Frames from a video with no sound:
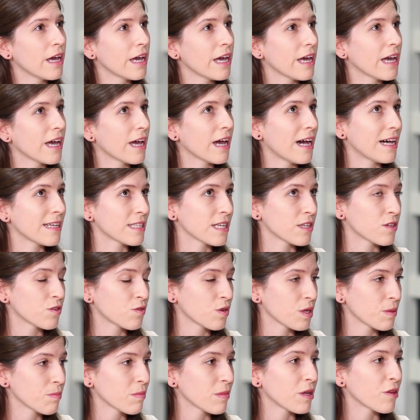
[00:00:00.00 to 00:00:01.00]
as a
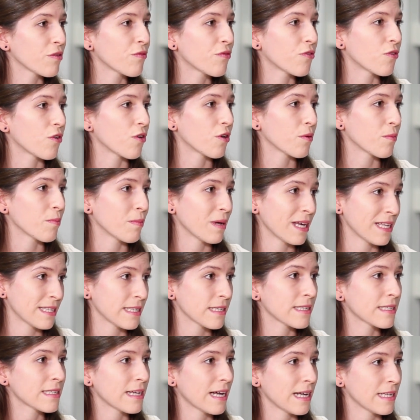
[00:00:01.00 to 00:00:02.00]
treatment for
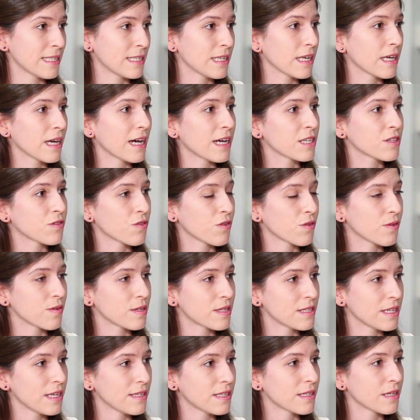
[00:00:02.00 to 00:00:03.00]
metastatic
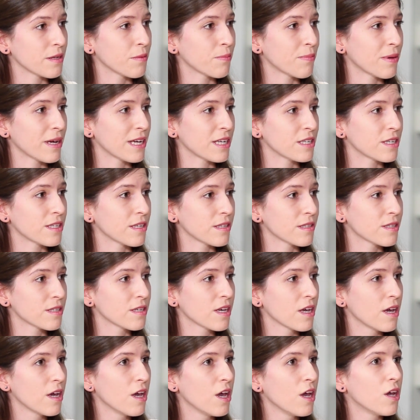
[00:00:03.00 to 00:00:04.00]
castration-resistant patients.
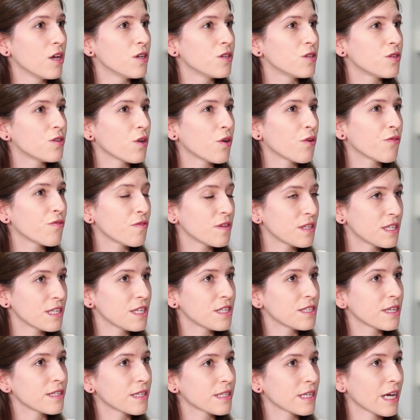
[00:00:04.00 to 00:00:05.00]
So
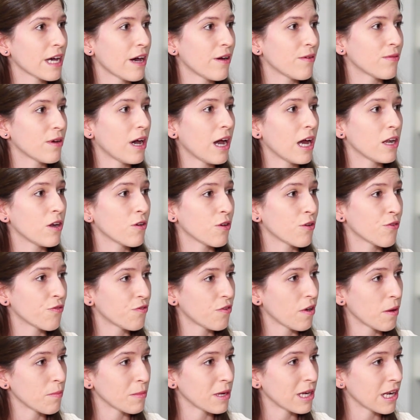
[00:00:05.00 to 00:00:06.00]
physicians have a lot
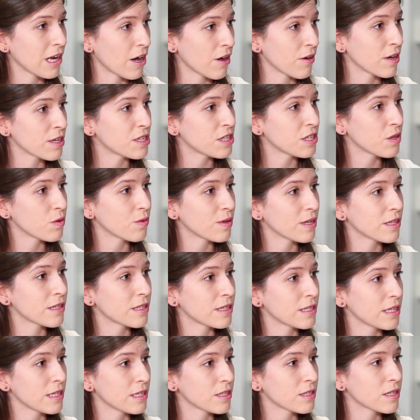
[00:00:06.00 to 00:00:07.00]
of familiarity
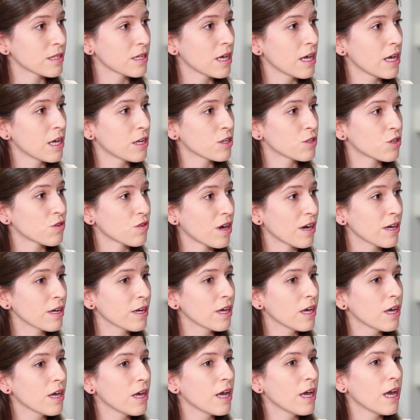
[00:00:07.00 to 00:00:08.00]
with this
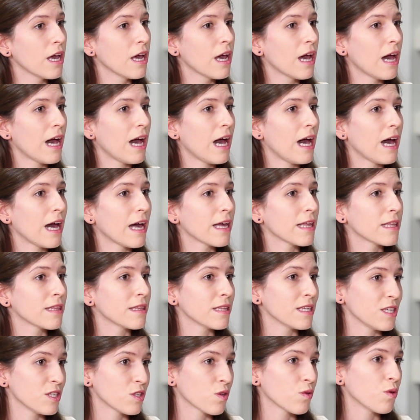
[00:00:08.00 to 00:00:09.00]
drug,
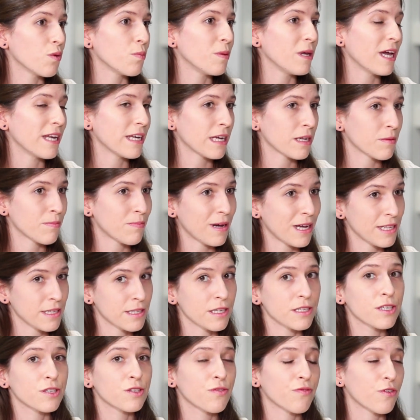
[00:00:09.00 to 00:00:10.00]
and this could be an
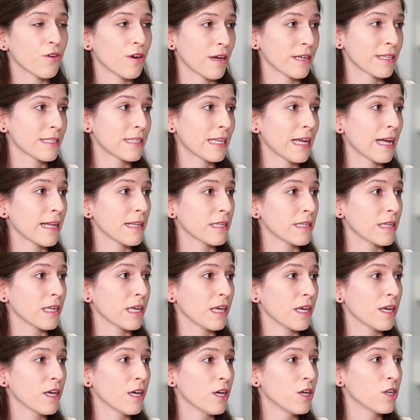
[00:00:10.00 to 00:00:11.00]
advantage for
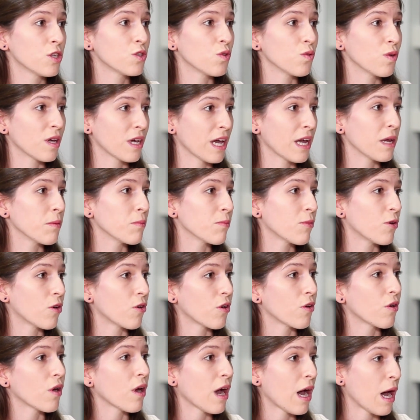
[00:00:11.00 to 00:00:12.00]
Xtandi to gain
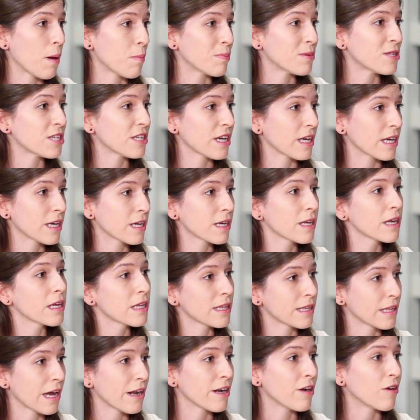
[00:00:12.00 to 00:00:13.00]
more uptake
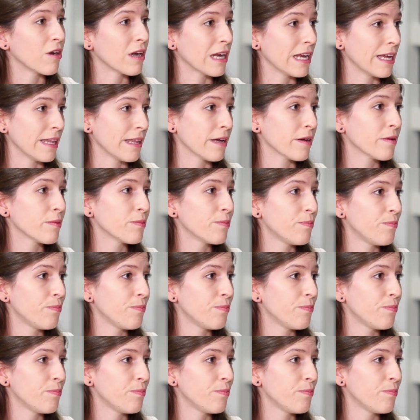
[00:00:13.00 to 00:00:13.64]
than Erleada.